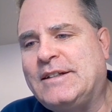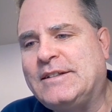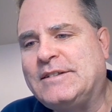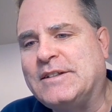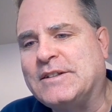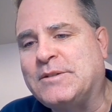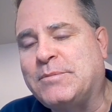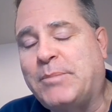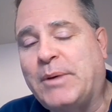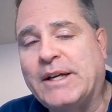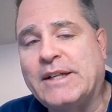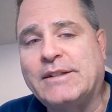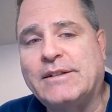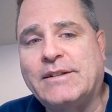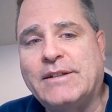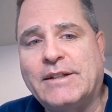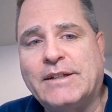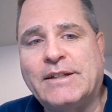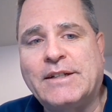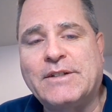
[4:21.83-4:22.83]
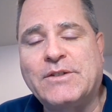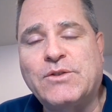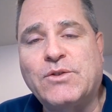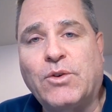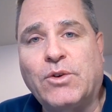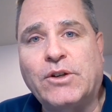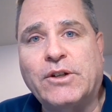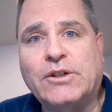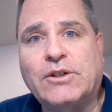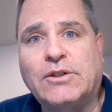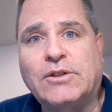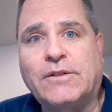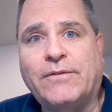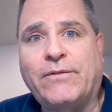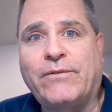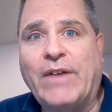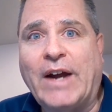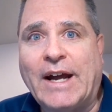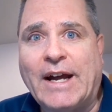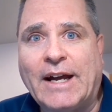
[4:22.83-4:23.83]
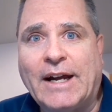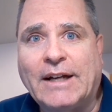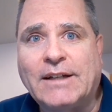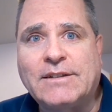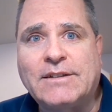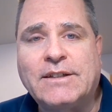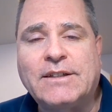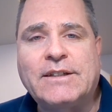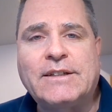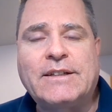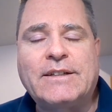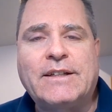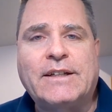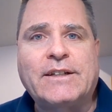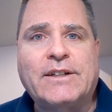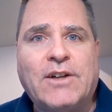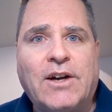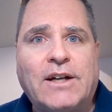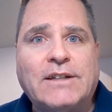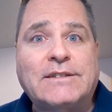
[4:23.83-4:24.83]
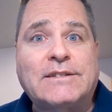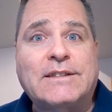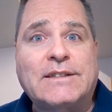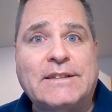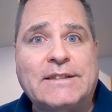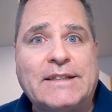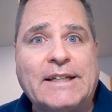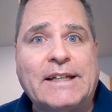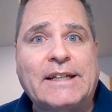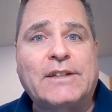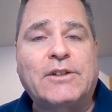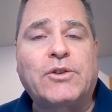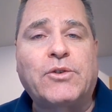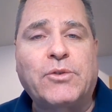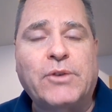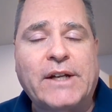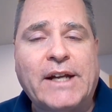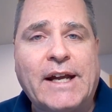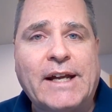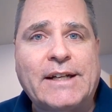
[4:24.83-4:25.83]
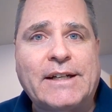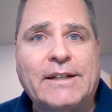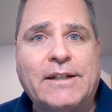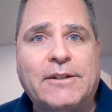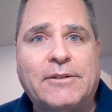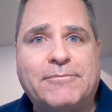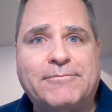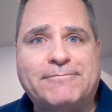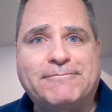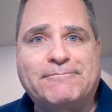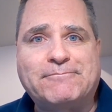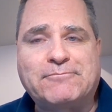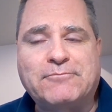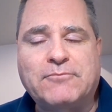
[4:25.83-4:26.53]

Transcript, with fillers: Despite the historical fact that Constantine created him.